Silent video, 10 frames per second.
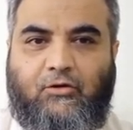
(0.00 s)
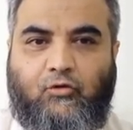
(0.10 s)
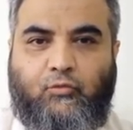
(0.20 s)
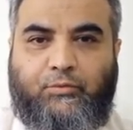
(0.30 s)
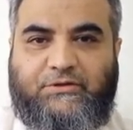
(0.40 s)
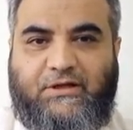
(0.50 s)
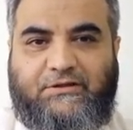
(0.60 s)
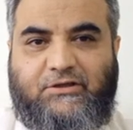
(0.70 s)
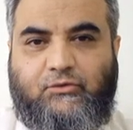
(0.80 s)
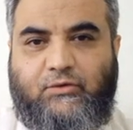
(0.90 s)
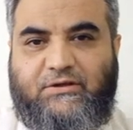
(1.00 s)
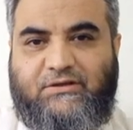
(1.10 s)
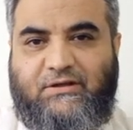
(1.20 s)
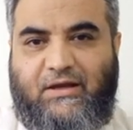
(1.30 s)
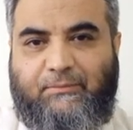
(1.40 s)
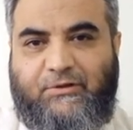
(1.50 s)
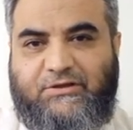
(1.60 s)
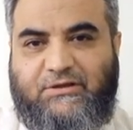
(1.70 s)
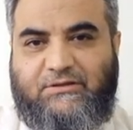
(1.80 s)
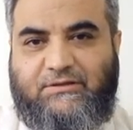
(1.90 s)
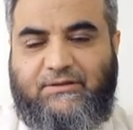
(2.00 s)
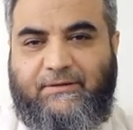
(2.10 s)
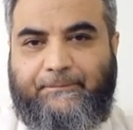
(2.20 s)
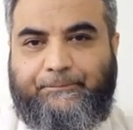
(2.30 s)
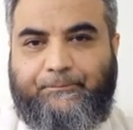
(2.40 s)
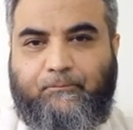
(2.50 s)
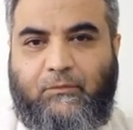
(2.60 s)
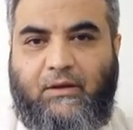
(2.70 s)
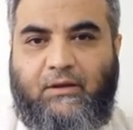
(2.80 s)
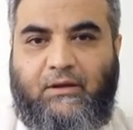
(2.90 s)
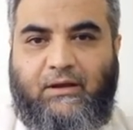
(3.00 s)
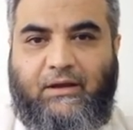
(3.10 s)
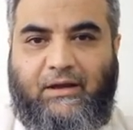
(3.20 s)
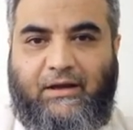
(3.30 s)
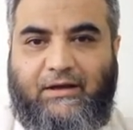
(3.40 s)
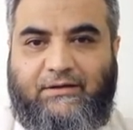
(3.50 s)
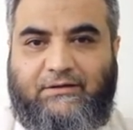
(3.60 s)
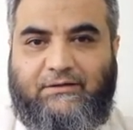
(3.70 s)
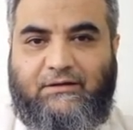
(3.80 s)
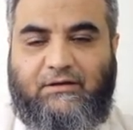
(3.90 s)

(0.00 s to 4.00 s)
who presented to us in emergency, and